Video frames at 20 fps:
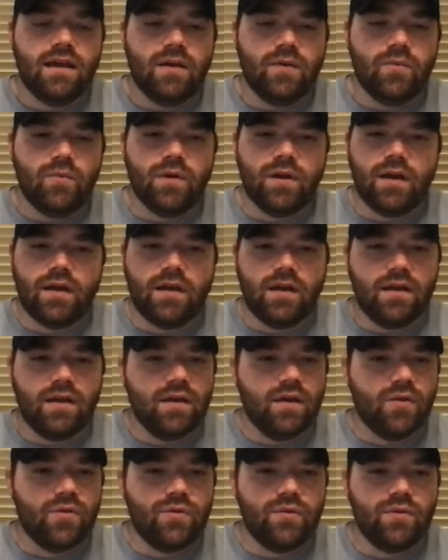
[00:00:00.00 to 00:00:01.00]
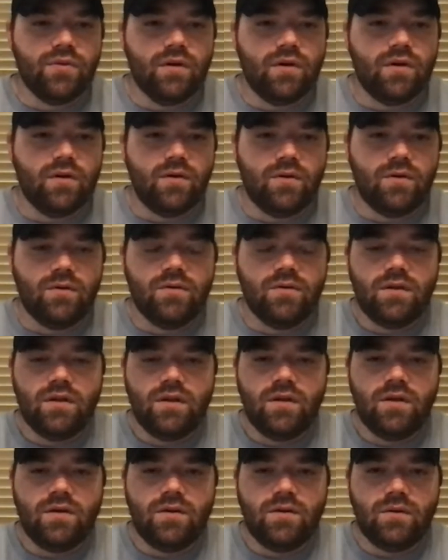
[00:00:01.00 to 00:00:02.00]
We're not going to go through the whole
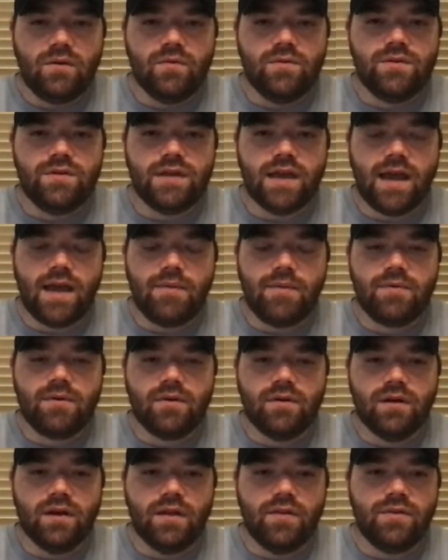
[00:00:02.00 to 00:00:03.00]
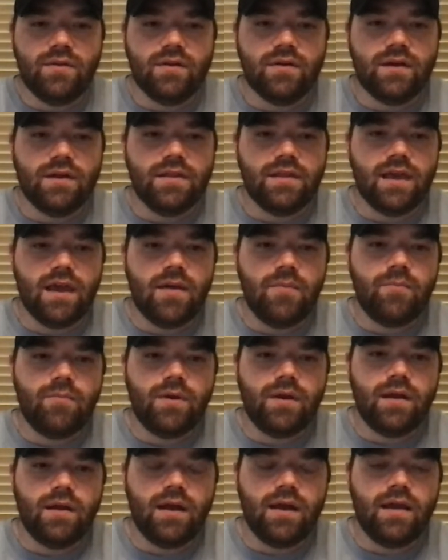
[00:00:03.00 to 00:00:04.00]
chapter or anything like that,
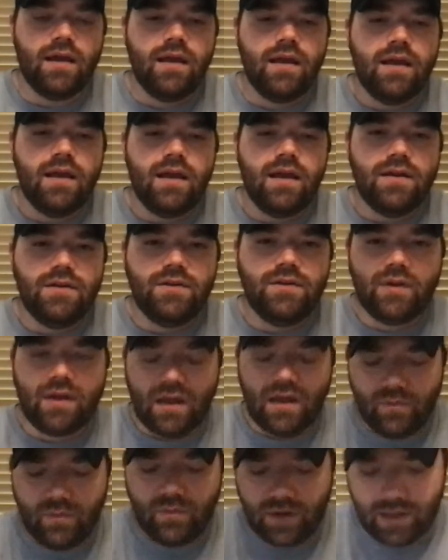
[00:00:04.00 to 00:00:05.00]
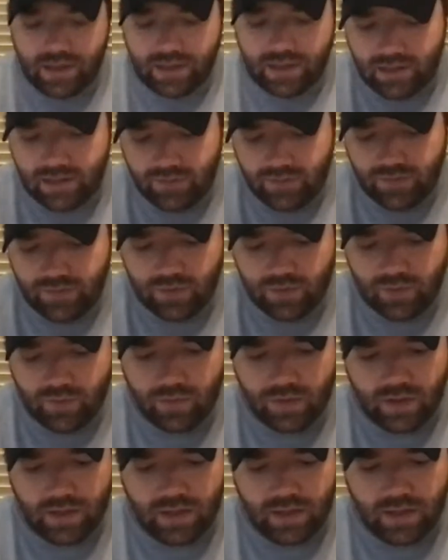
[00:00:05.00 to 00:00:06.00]
but I do kind of want to give
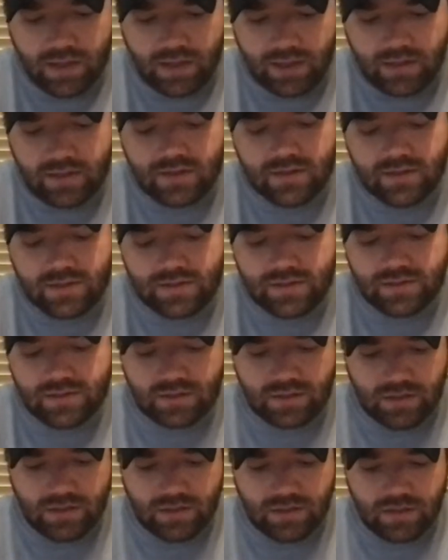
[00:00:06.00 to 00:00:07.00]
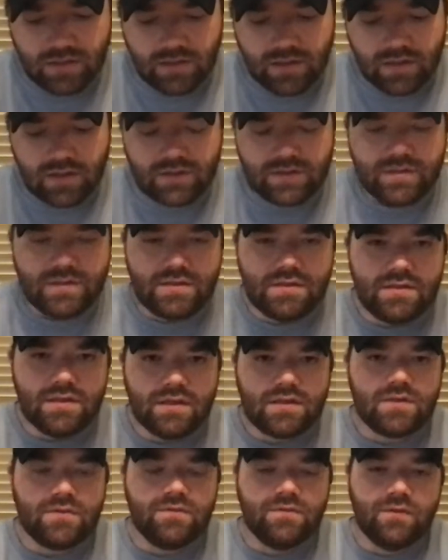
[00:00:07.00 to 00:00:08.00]
you in this
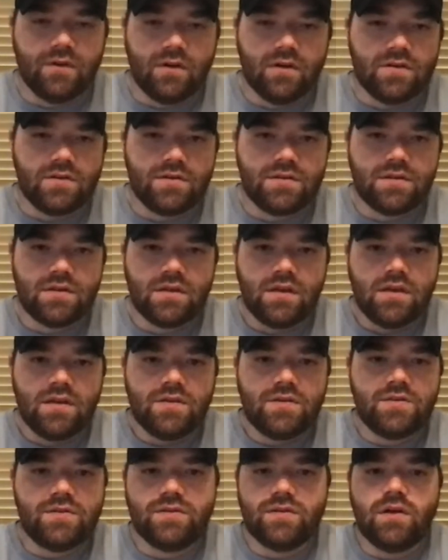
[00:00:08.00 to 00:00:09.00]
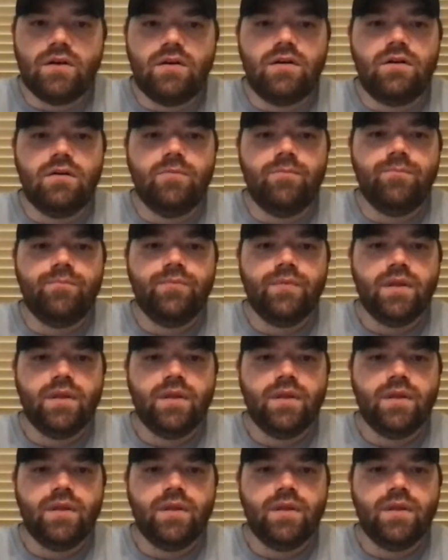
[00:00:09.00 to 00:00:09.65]
6-verse psalm